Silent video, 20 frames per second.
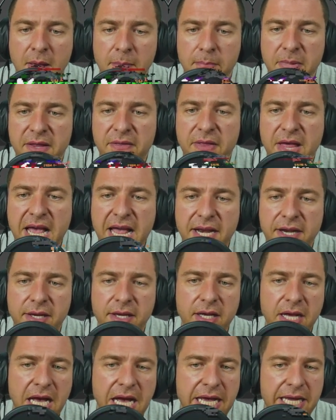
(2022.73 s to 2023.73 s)
But
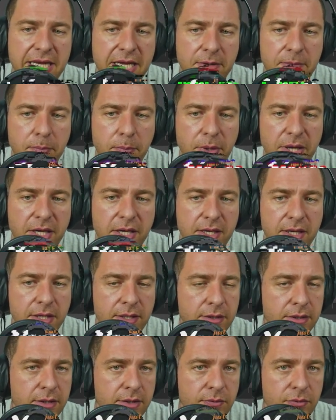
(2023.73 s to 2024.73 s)
then I can pick
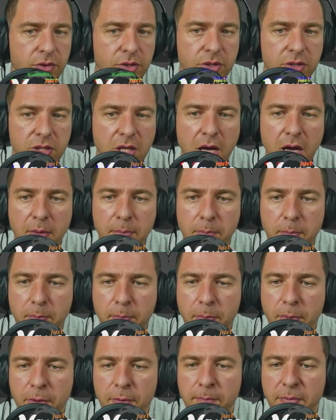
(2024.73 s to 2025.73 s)
the top,
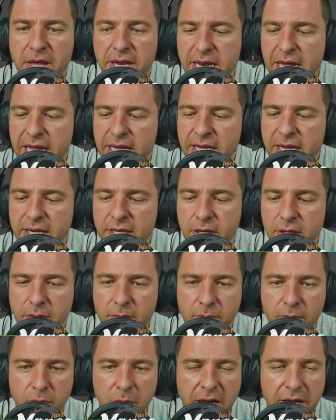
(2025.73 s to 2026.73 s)
and I can,
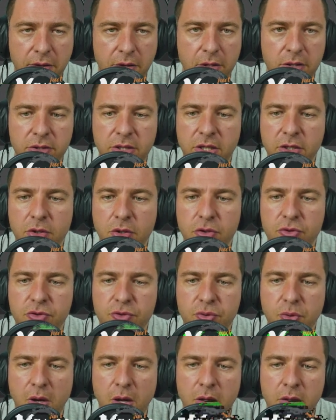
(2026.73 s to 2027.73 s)
by holding
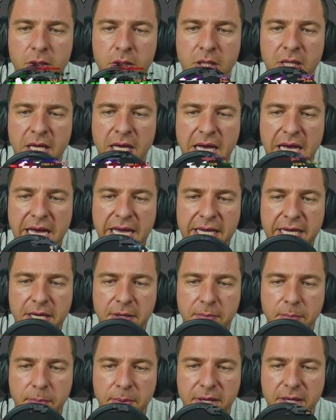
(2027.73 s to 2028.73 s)
Control, I
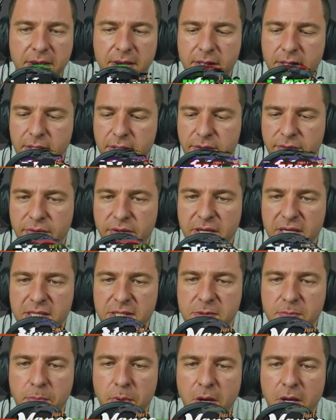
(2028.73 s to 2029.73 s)
can pick
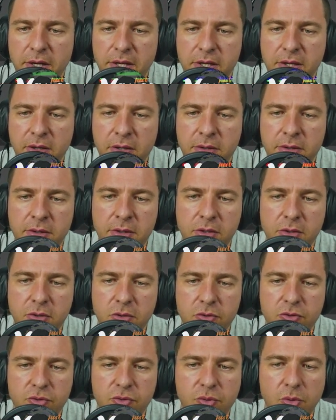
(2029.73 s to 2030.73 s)
this polygon,
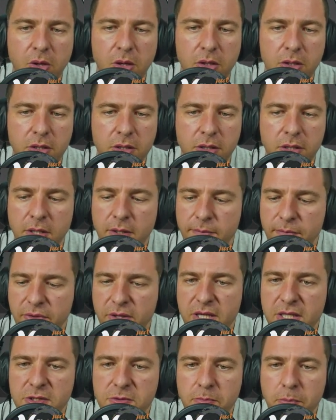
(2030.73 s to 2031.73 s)
control
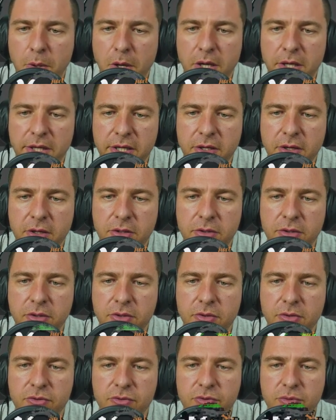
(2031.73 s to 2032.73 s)
this polygon,
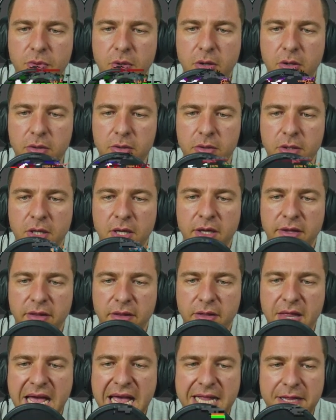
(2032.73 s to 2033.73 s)
control
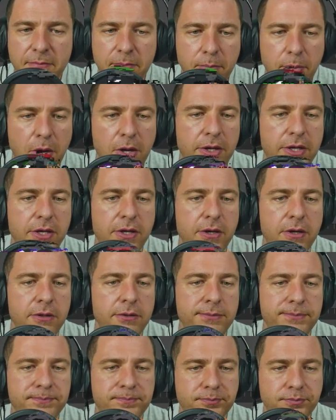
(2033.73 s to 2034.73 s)
that
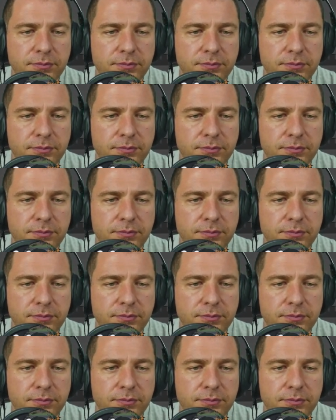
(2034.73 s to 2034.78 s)
polygon,